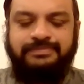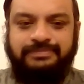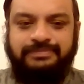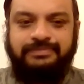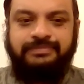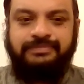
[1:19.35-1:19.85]

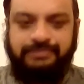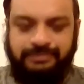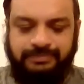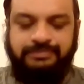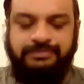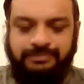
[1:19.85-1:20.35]

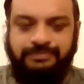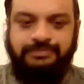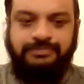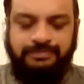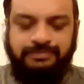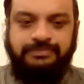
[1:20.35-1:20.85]

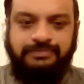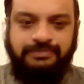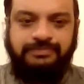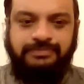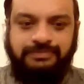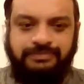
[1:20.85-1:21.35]

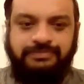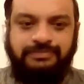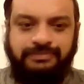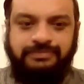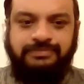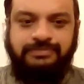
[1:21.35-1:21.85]

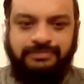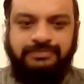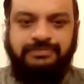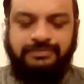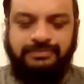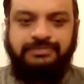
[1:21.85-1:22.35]

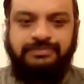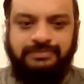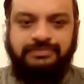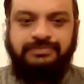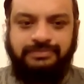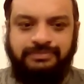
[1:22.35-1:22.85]

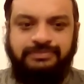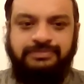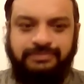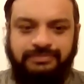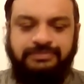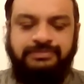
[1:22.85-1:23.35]

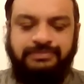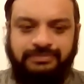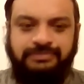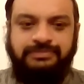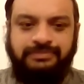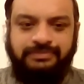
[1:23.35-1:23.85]

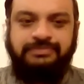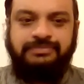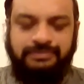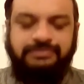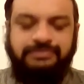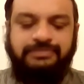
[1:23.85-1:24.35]

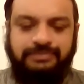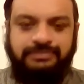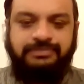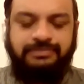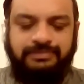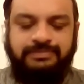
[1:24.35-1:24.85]

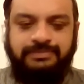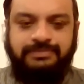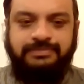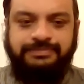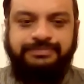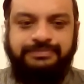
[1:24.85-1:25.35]

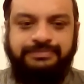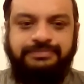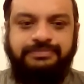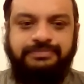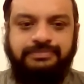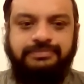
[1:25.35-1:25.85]

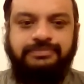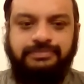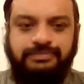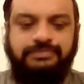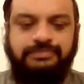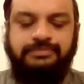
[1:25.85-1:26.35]
This person isn't speaking.